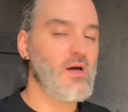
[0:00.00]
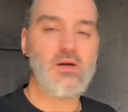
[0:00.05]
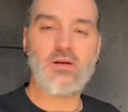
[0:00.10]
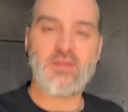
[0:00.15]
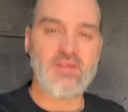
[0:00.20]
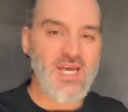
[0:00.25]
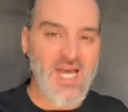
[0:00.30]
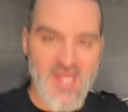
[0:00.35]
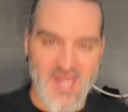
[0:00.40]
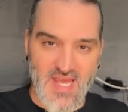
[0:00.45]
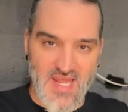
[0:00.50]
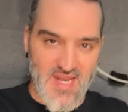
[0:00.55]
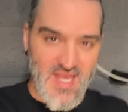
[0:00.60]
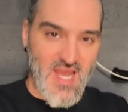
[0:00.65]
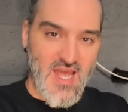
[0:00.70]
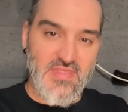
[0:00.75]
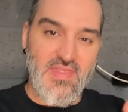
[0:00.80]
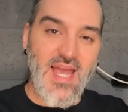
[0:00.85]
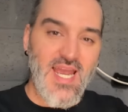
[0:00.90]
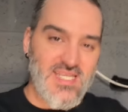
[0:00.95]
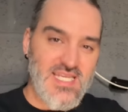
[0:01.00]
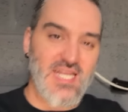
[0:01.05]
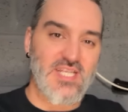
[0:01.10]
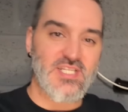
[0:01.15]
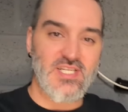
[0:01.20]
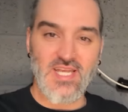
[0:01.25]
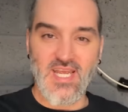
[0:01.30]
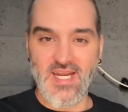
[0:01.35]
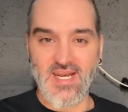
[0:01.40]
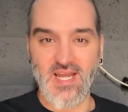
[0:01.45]
Nah, that is
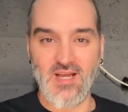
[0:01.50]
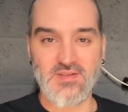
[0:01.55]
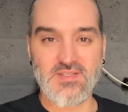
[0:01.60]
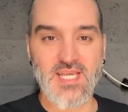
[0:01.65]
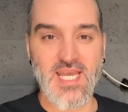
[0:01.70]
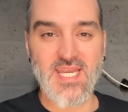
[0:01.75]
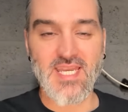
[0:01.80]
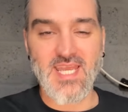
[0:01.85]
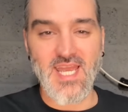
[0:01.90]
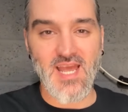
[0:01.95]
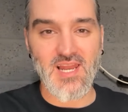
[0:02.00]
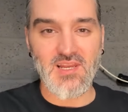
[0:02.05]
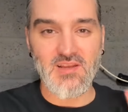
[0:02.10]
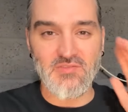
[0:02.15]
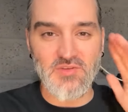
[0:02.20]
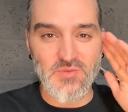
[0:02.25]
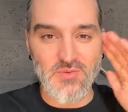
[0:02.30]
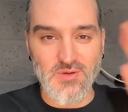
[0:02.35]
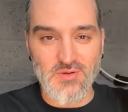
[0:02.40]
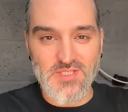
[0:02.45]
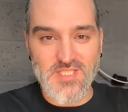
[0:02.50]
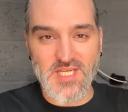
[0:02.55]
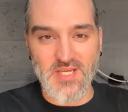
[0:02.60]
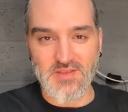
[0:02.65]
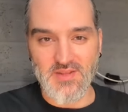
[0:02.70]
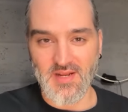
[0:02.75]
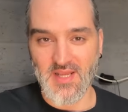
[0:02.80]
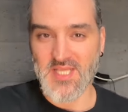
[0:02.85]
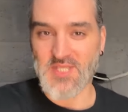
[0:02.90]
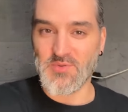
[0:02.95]
actually it now. Take care, love you all, see you on
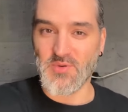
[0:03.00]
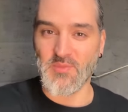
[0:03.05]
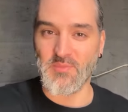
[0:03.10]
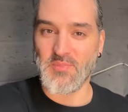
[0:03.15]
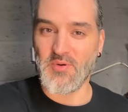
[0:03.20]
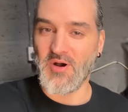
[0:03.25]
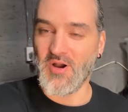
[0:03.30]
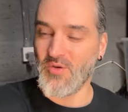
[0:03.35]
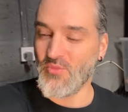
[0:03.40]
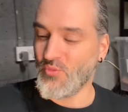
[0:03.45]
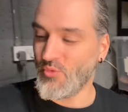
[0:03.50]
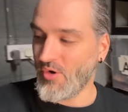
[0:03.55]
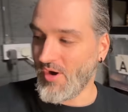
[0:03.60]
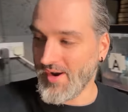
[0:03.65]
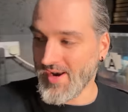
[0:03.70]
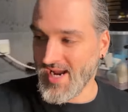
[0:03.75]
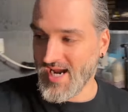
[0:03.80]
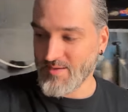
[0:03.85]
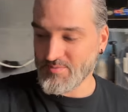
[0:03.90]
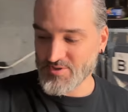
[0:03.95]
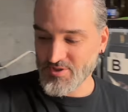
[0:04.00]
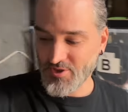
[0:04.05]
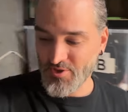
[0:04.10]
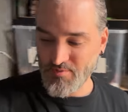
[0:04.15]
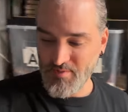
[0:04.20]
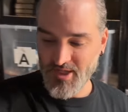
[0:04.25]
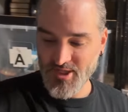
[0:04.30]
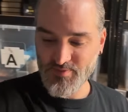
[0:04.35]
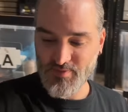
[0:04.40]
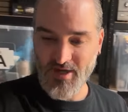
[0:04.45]
the next one. Bye. What an absolute
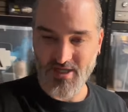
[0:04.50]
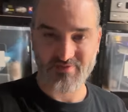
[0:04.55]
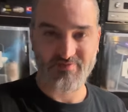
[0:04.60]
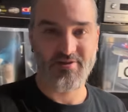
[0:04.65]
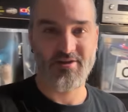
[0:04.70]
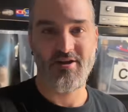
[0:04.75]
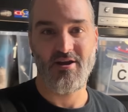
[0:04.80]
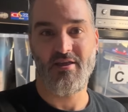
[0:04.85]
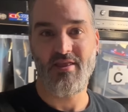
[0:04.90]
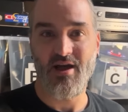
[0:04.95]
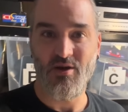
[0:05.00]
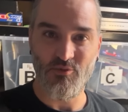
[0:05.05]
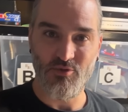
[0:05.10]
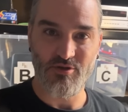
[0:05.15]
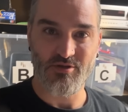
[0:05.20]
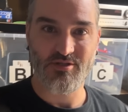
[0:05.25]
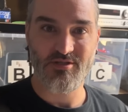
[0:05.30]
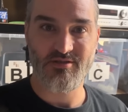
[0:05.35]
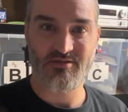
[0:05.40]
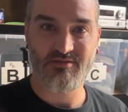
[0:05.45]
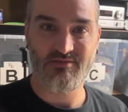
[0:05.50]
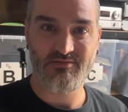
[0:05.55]
mishmash video that was.